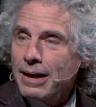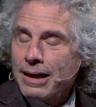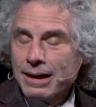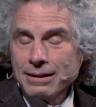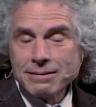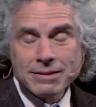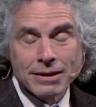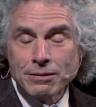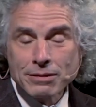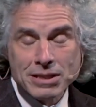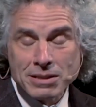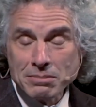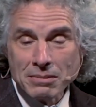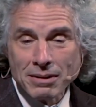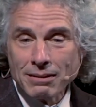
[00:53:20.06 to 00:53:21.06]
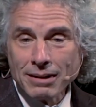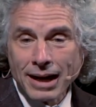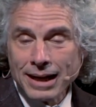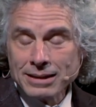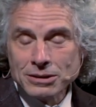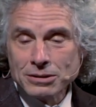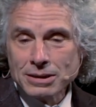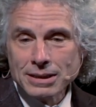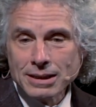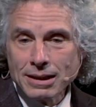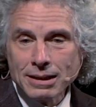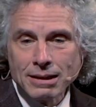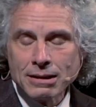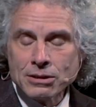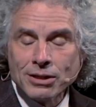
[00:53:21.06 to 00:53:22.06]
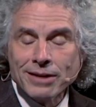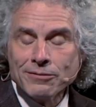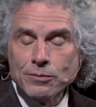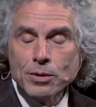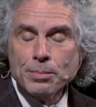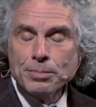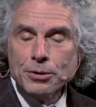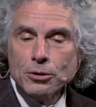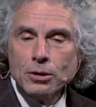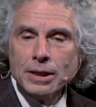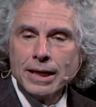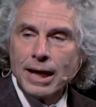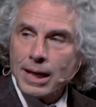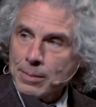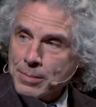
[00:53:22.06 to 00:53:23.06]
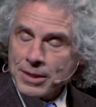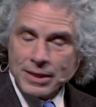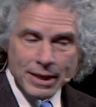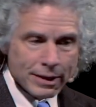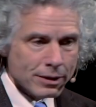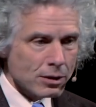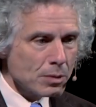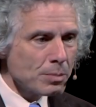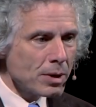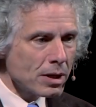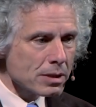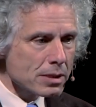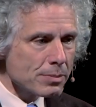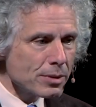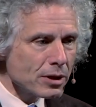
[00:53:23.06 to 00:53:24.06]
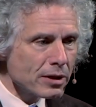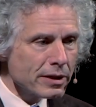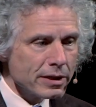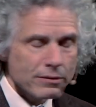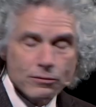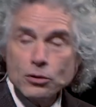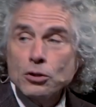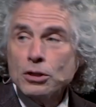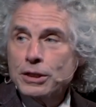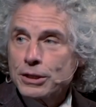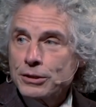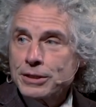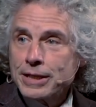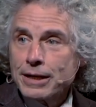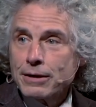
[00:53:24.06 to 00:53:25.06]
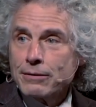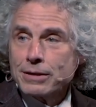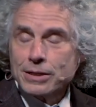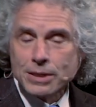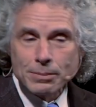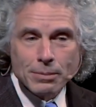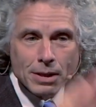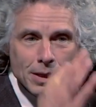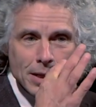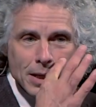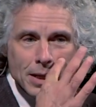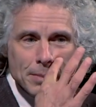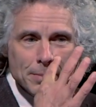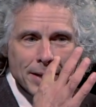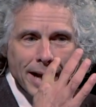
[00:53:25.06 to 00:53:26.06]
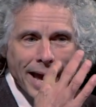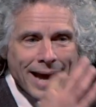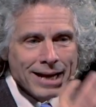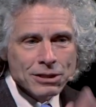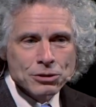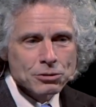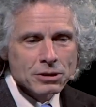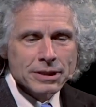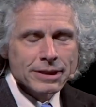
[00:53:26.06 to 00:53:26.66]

And terrorism actually, aside from the purely hypothetical possibility of nuclear terrorism, but actual